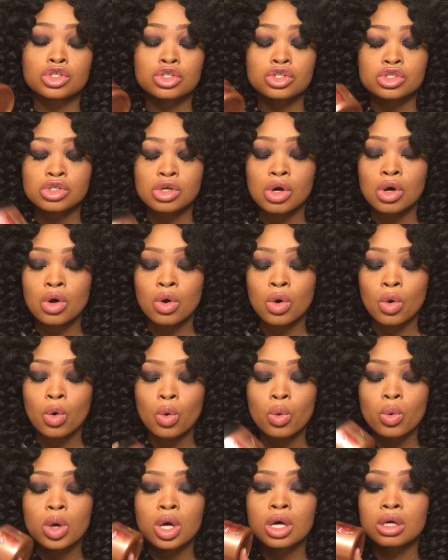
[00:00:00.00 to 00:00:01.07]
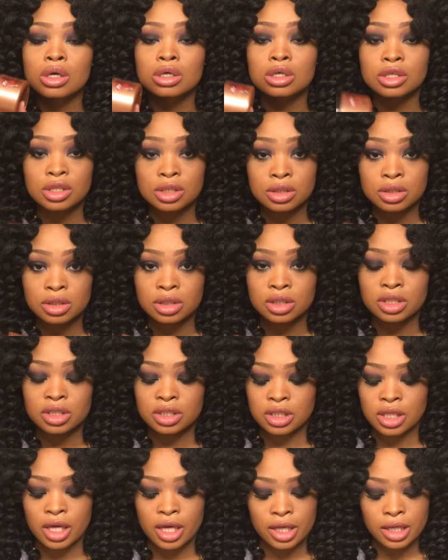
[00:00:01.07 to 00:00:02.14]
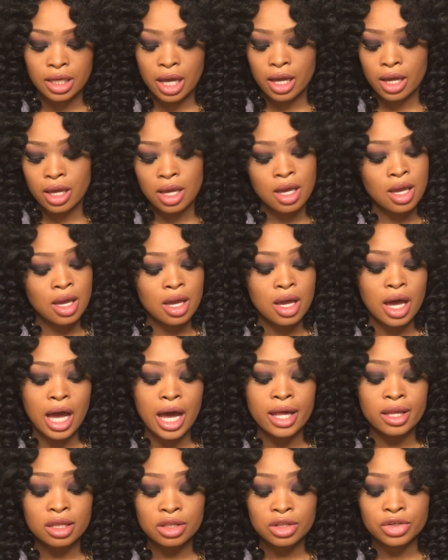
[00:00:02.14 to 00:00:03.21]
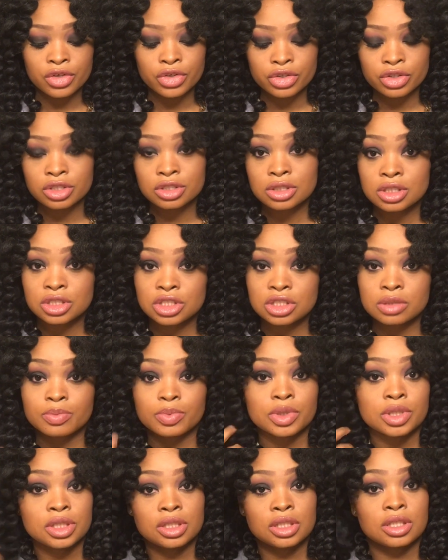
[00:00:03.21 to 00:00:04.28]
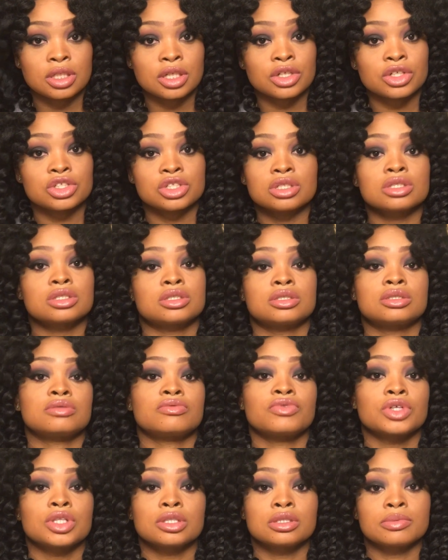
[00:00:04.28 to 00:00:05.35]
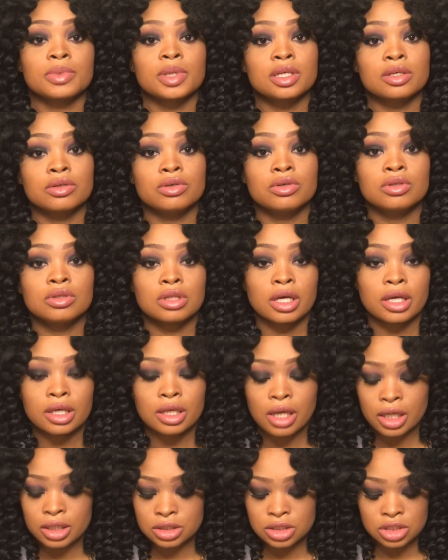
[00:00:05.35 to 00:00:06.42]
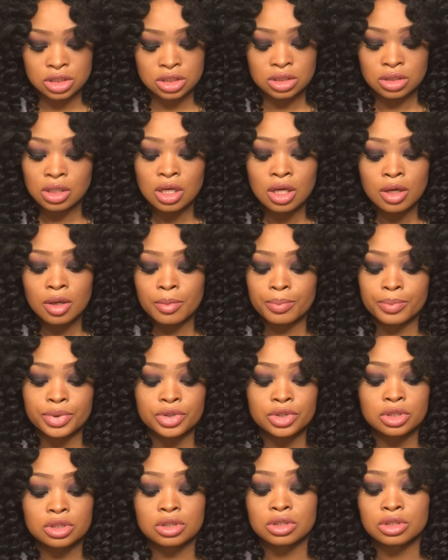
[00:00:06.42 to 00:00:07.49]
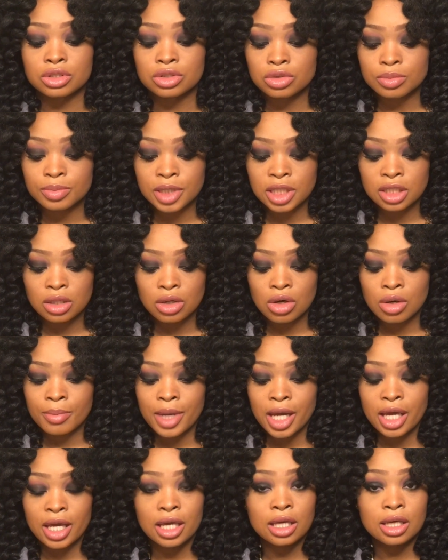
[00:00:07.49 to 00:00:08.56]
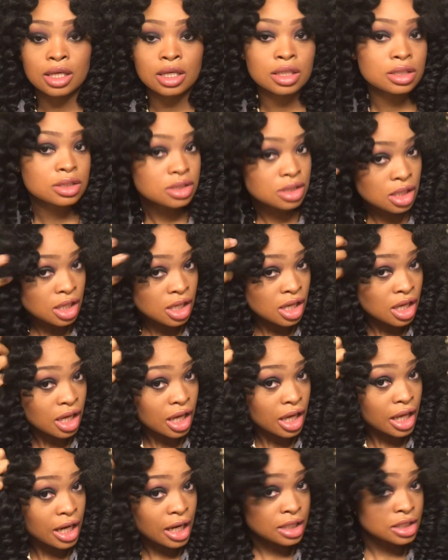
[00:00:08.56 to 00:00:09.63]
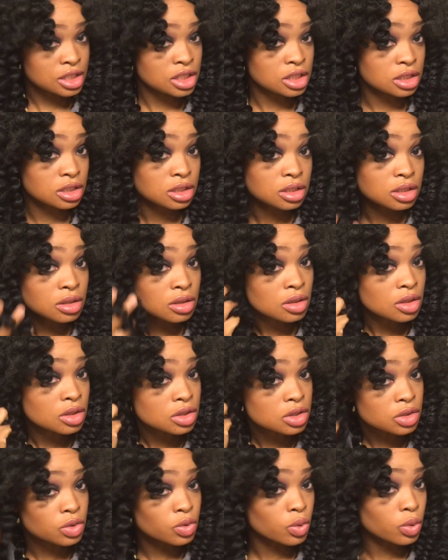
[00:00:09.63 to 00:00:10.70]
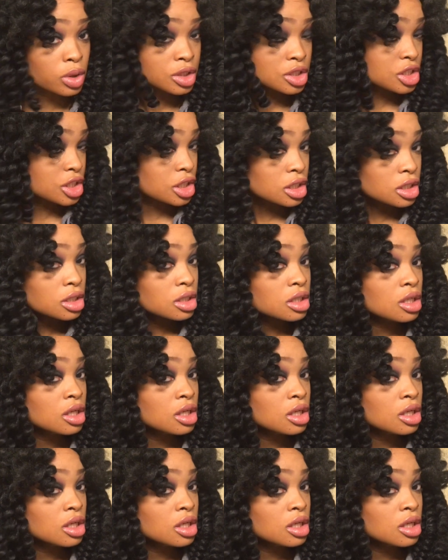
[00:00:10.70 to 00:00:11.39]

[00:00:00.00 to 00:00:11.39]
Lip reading: so good. Like, I literally just put it in here just for the smell. Like, I just put a little bit on my hands and I just scrunch it